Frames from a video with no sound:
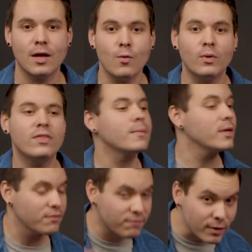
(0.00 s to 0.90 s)
We think
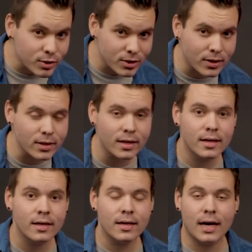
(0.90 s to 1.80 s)
about the future,
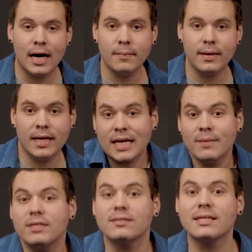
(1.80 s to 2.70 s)
and it can
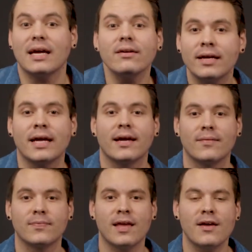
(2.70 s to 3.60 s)
be scary.
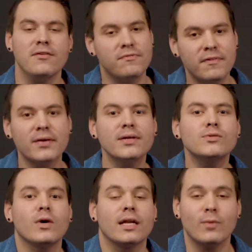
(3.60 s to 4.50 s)
Fear
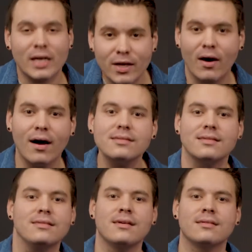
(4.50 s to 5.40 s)
is what
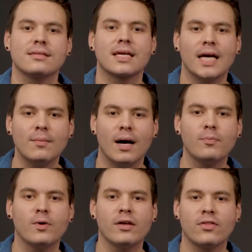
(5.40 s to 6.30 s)
causes us to come
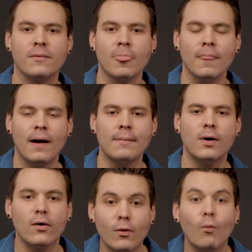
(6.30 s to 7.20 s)
up with
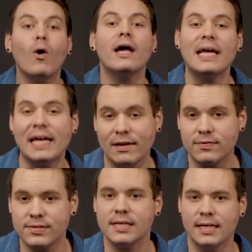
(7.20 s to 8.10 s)
all the what
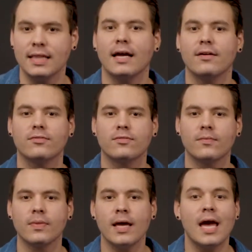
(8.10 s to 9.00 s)
ifs in life.
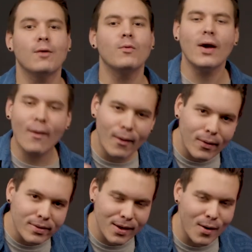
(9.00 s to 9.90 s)
And we
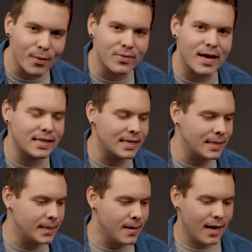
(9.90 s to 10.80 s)
all know that
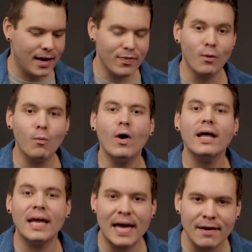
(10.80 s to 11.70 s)
the
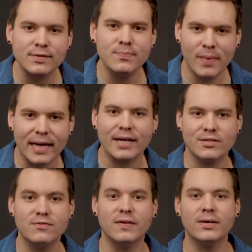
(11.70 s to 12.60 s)
what ifs make
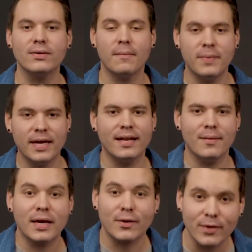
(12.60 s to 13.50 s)
us feel a
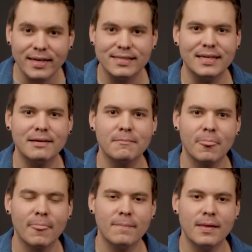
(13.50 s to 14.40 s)
bit crazy.
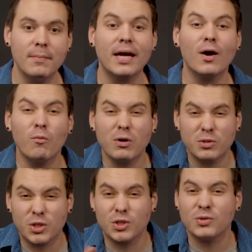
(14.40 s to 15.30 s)
They make our
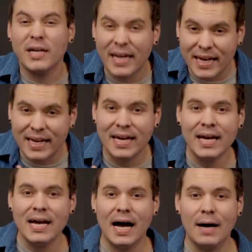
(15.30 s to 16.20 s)
world shrink
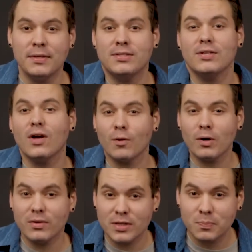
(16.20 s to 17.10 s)
until our
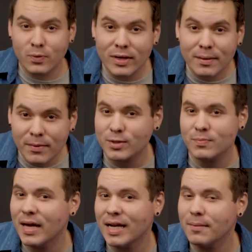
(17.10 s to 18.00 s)
world is pretty much
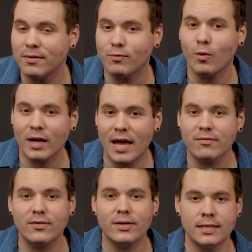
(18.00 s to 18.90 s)
made up of
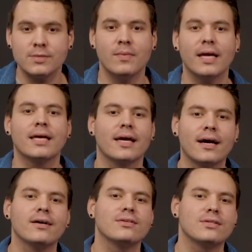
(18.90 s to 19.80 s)
whatever is making
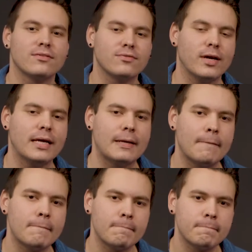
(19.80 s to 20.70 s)
us afraid.
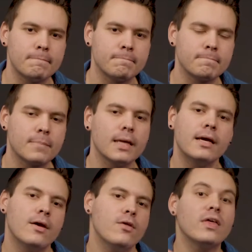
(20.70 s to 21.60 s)

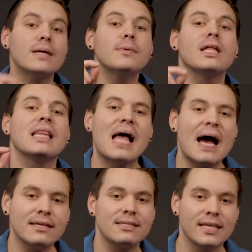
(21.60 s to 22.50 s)
Think about the
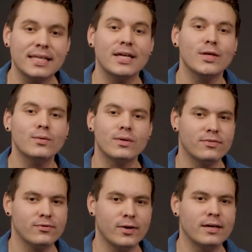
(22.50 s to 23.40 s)
last thing that you were
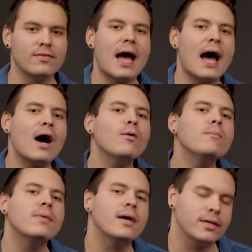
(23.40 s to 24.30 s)
afraid of. How
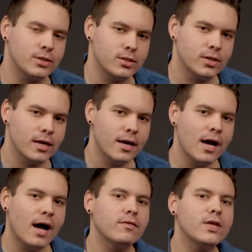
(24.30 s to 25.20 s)
much
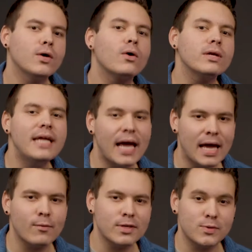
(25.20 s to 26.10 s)
of your
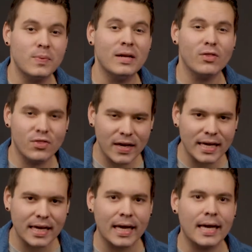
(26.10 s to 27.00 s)
day was spent
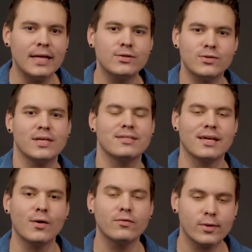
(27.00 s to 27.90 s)
thinking and
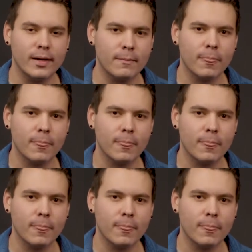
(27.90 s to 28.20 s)
stressing over it?